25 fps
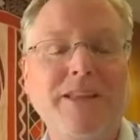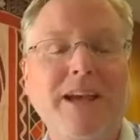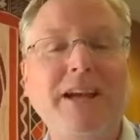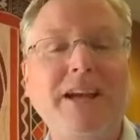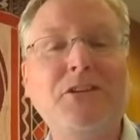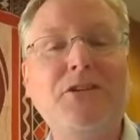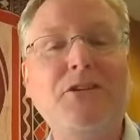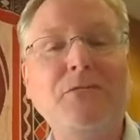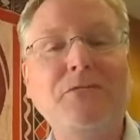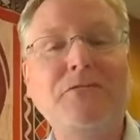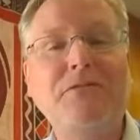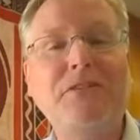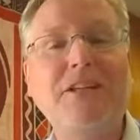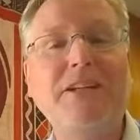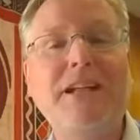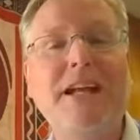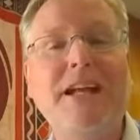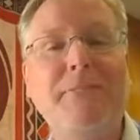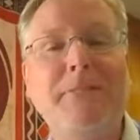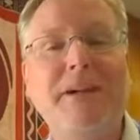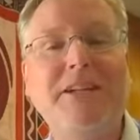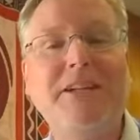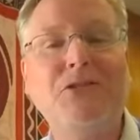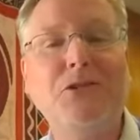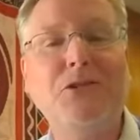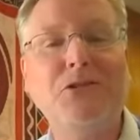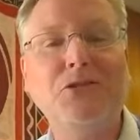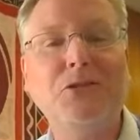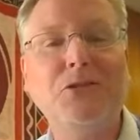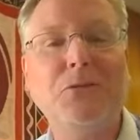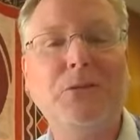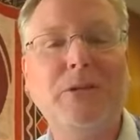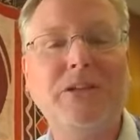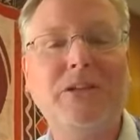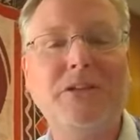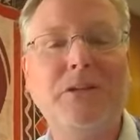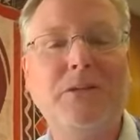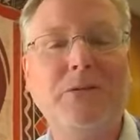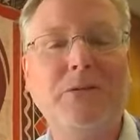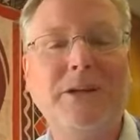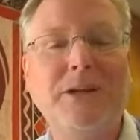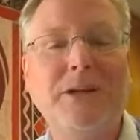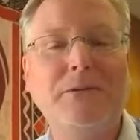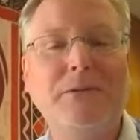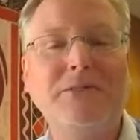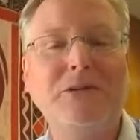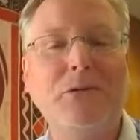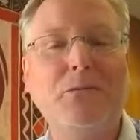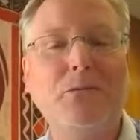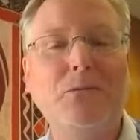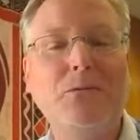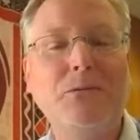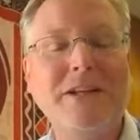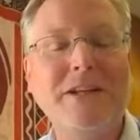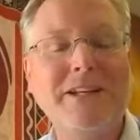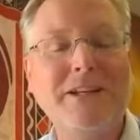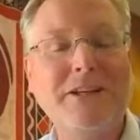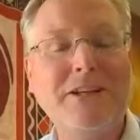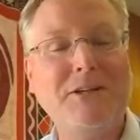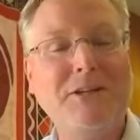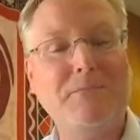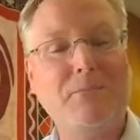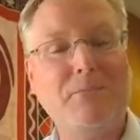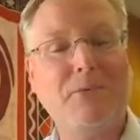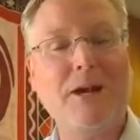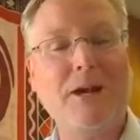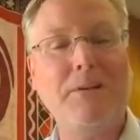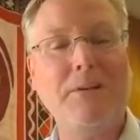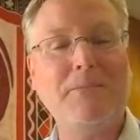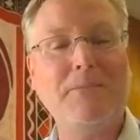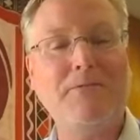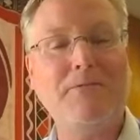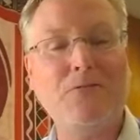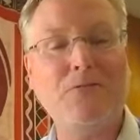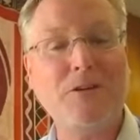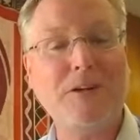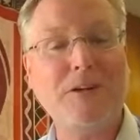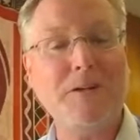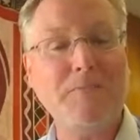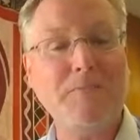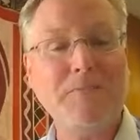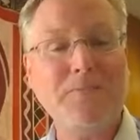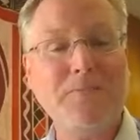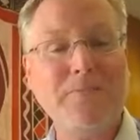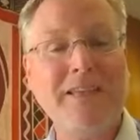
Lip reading: I do feel like my social work degree was a really good prep for it.